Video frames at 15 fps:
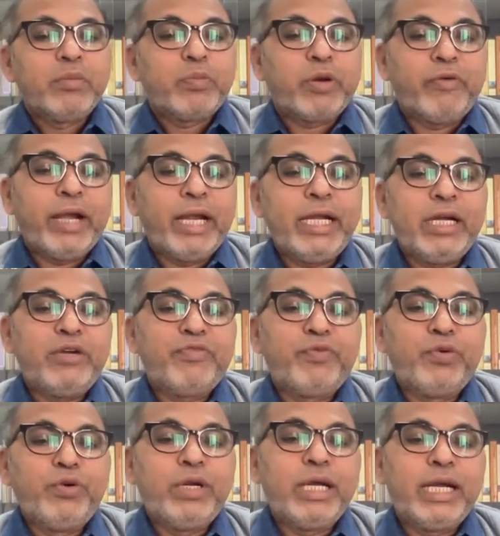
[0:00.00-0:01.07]
provided
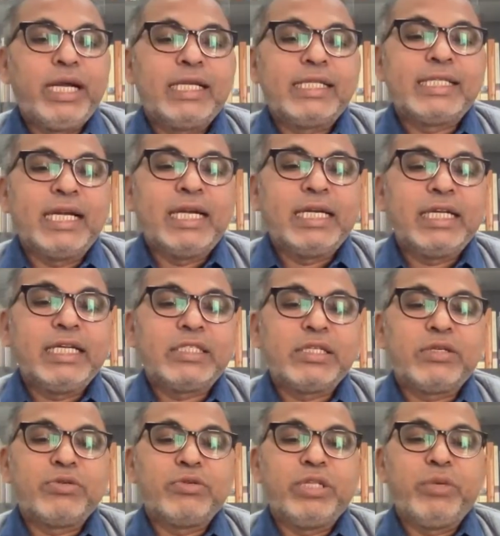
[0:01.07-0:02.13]
food and shelters
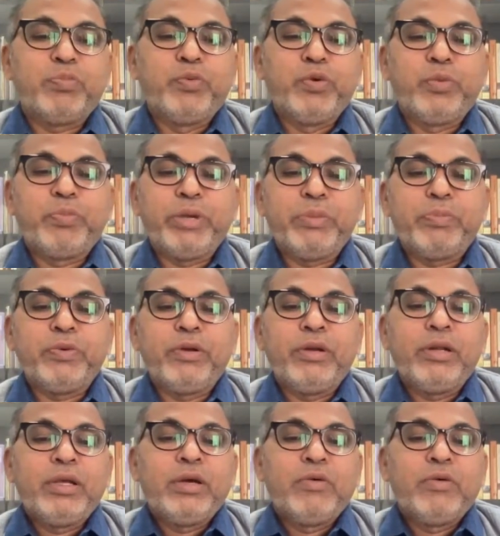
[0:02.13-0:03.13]
to the poor people,